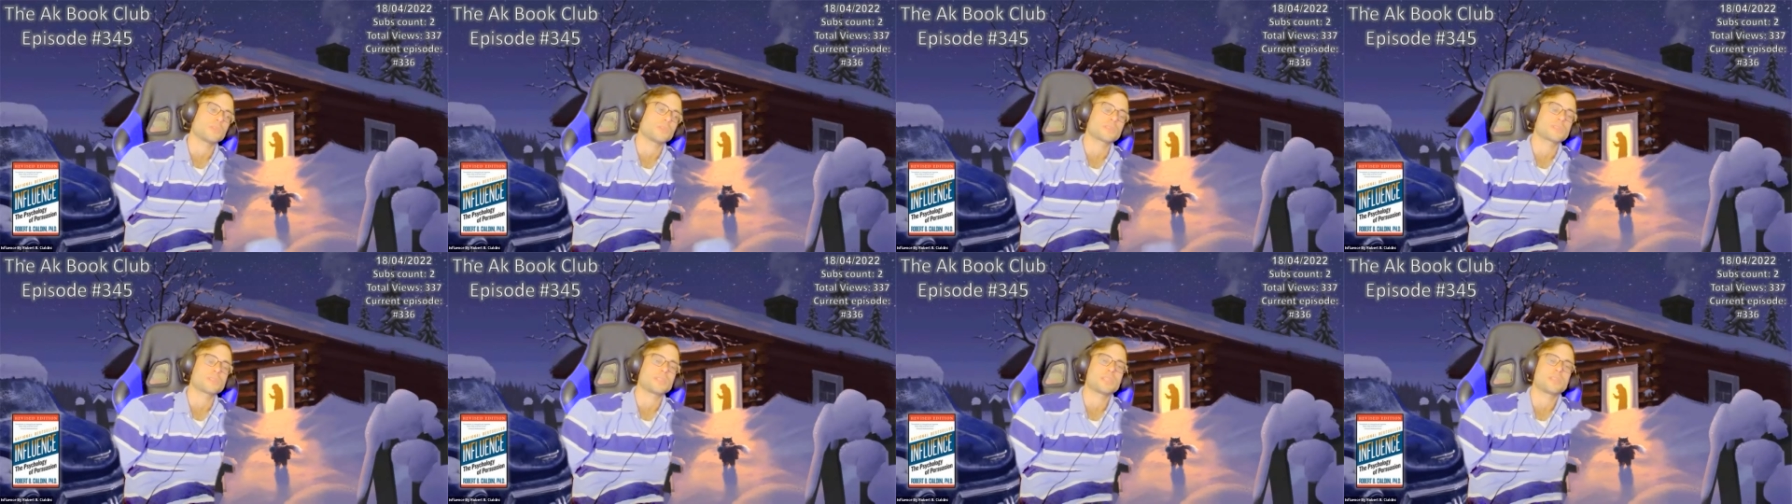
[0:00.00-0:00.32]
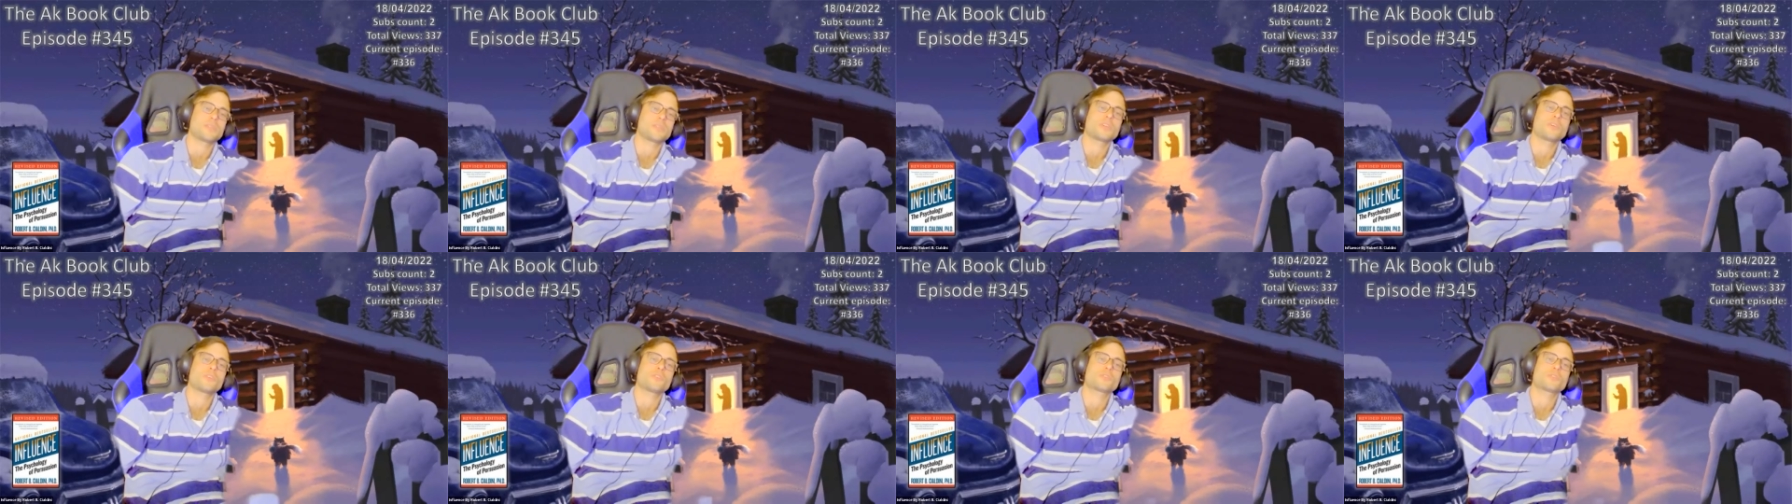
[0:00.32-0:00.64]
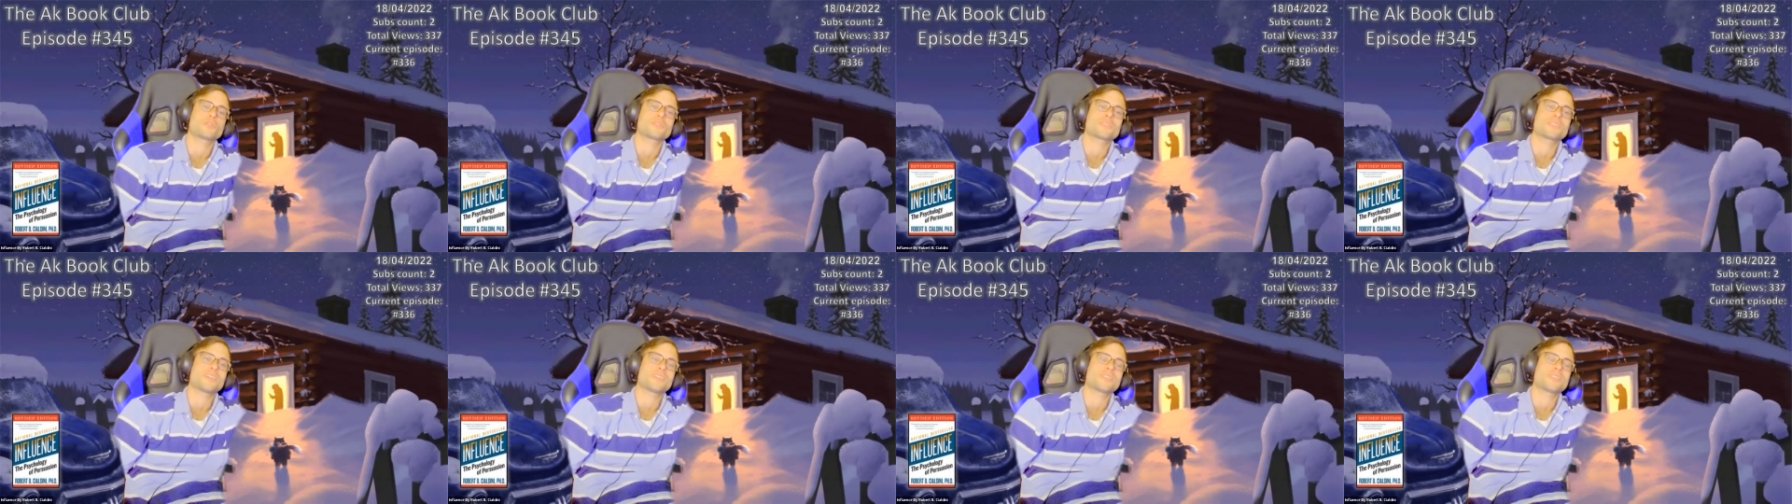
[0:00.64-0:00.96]
On Sunday we're going
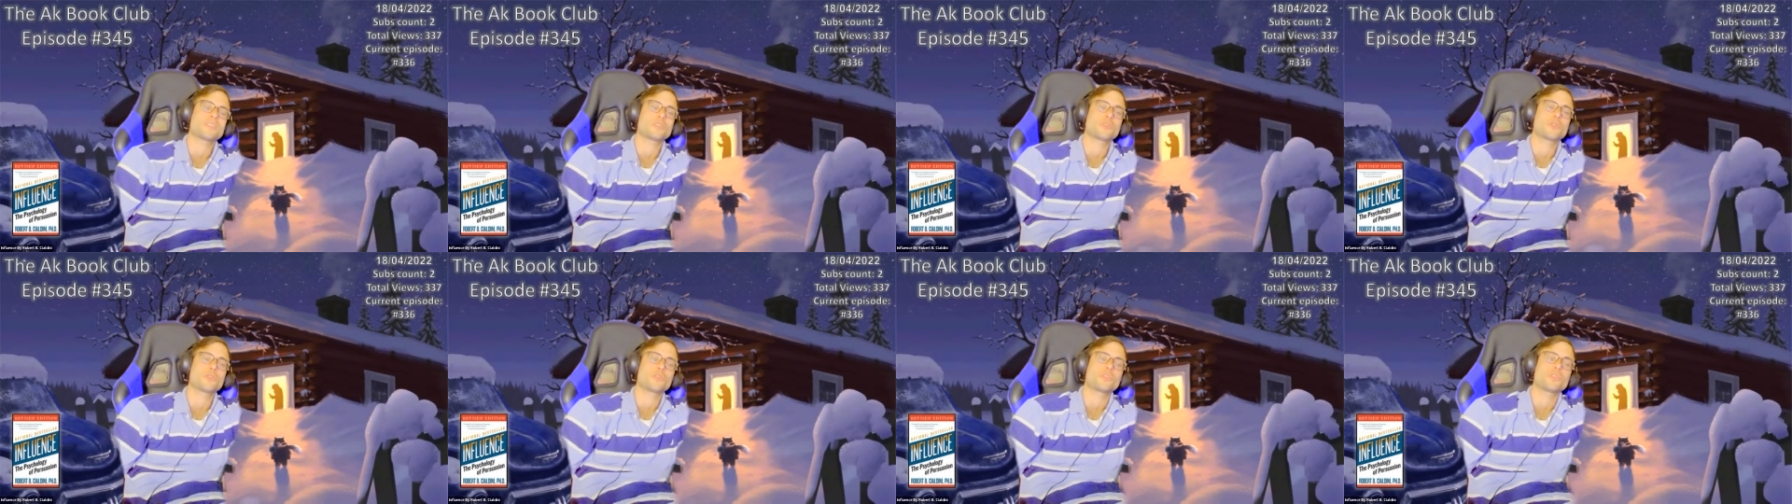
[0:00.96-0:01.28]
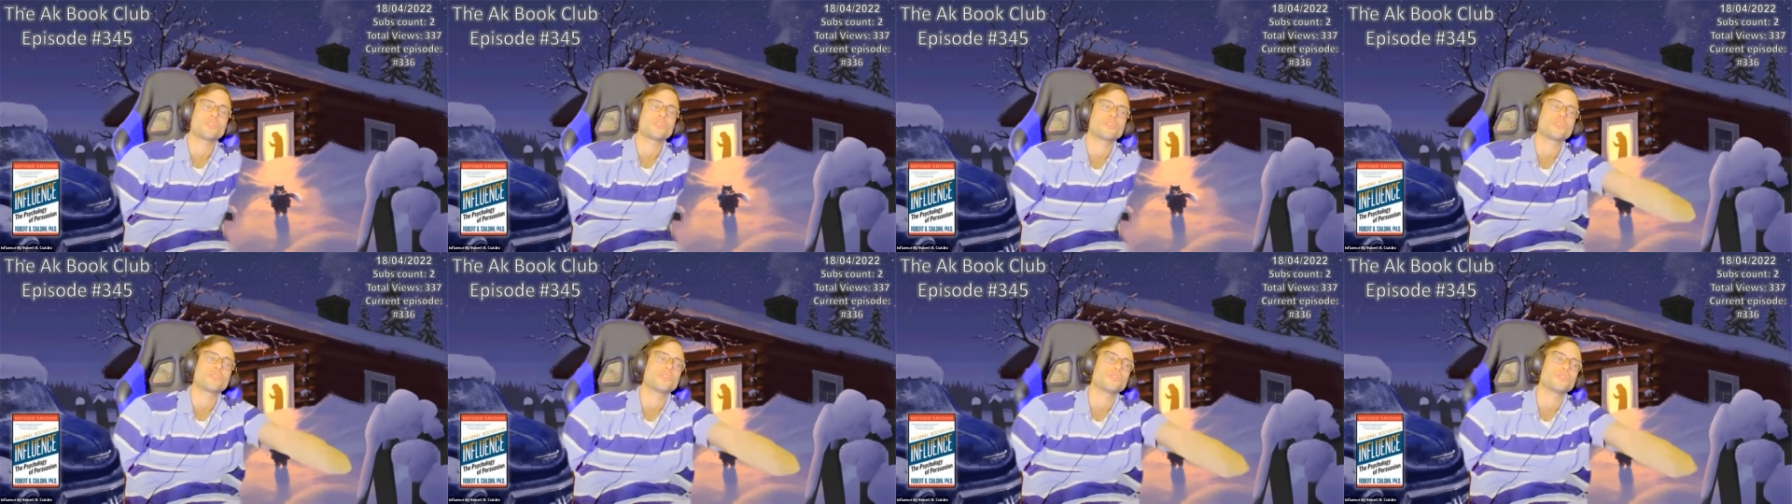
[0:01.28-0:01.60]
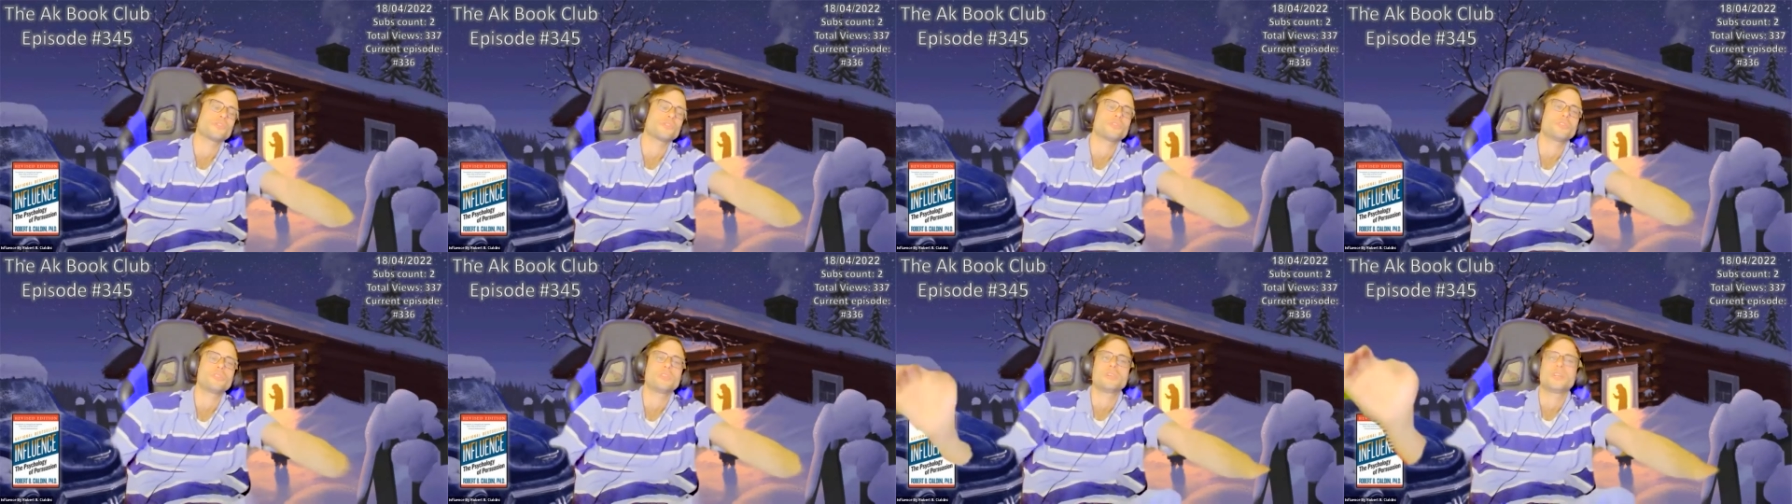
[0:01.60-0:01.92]
to start a
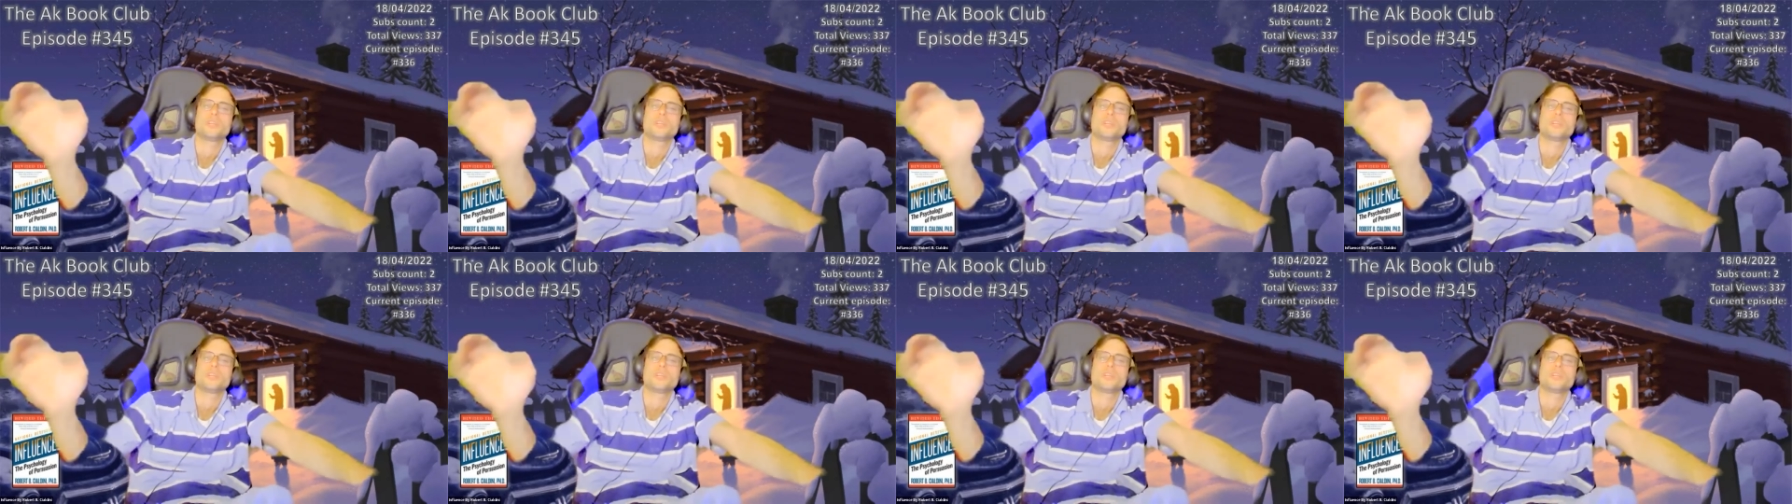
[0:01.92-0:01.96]
new